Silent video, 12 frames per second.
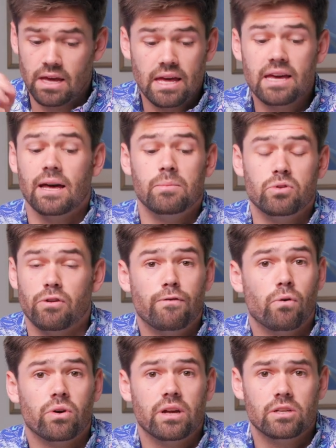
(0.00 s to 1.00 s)
It comes with
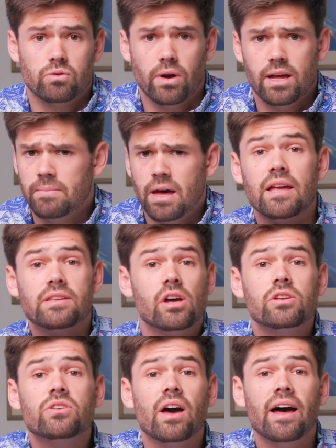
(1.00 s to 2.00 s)
4 gigs RAM. It's
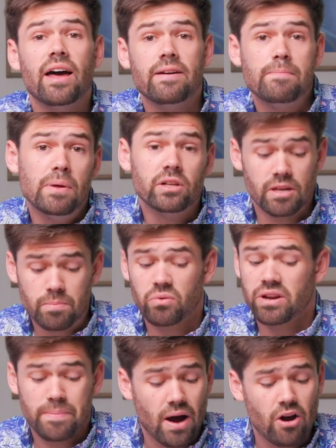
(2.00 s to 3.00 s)
also got a built-in
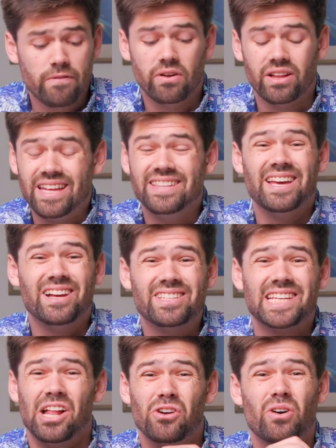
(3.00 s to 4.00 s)
pretty powerful Intel
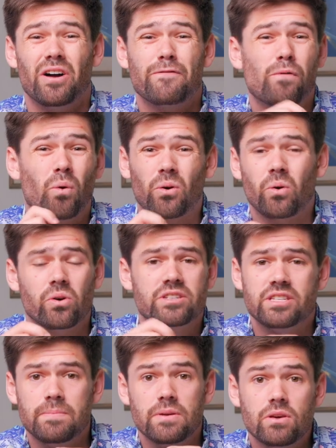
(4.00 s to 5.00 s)
Celeron 4-core
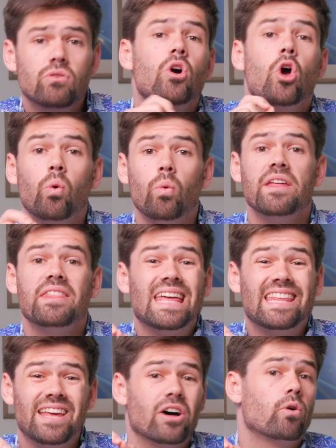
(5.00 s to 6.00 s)
CPU with
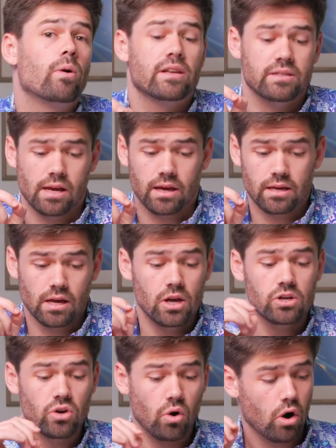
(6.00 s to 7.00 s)
Intel QuickSync.
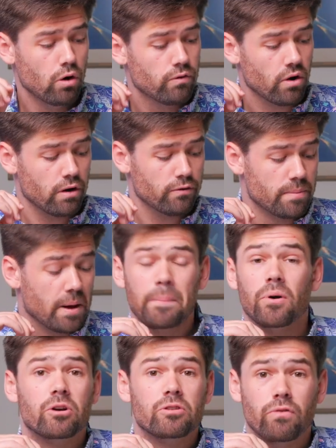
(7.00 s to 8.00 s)
So overall, from a
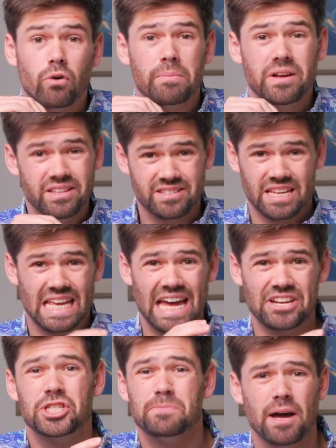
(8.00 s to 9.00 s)
performance and
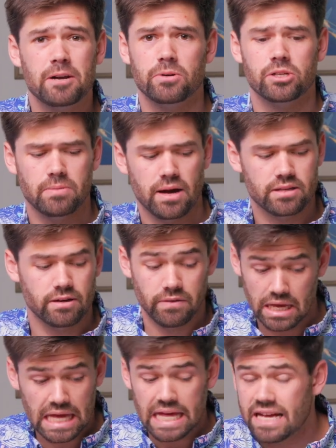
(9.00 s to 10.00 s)
kind of spec perspective,
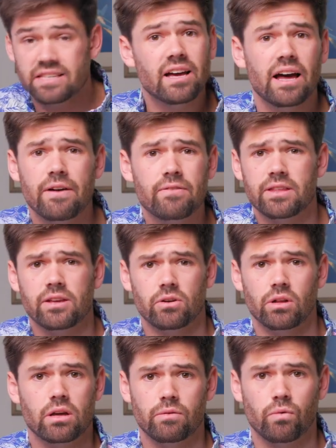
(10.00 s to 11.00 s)
it's got everything you're
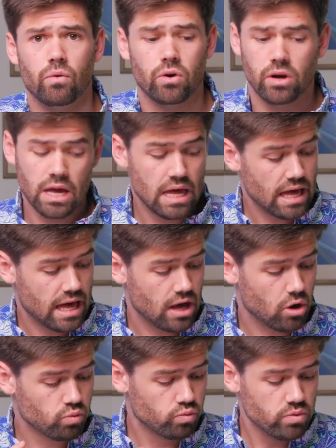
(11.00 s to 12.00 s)
looking for.
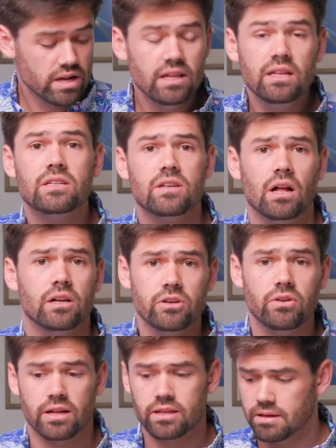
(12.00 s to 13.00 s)
Really solid
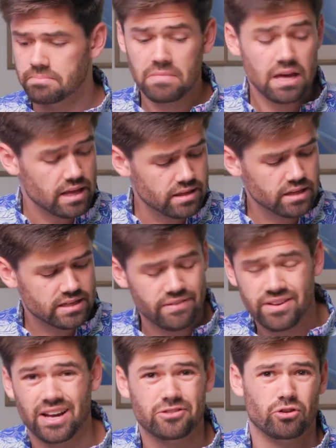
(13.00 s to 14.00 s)
unit. It does
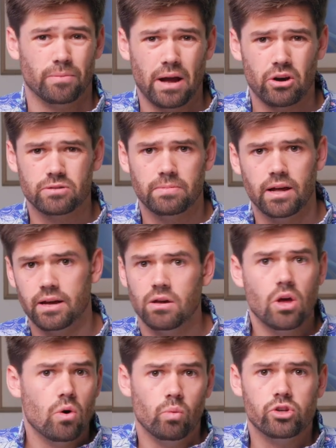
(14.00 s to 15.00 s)
have an external power supply,
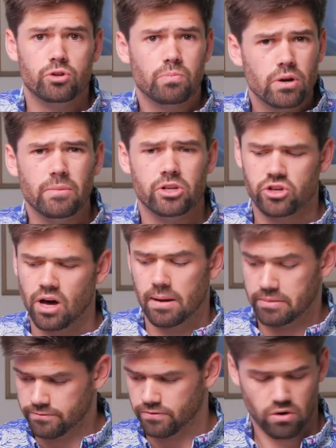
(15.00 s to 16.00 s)
which is pretty much
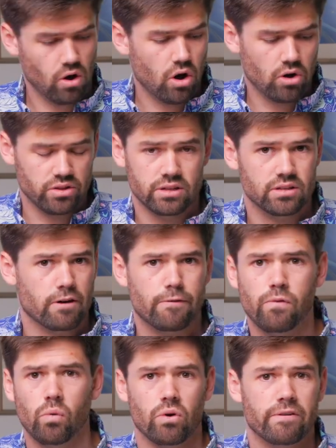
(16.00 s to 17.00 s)
common for all these like
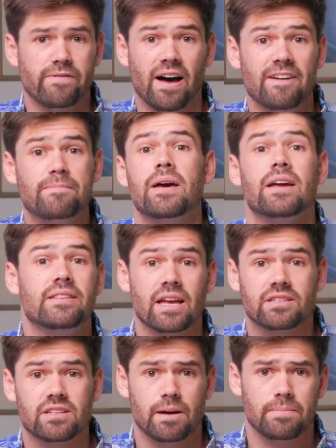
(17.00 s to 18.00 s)
four or five bay
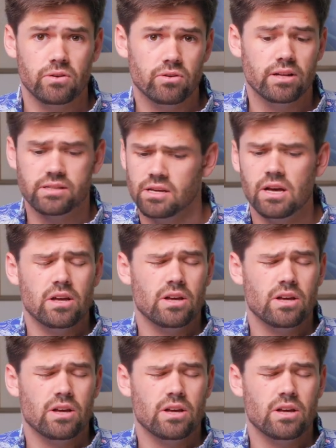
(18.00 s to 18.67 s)
desktop units.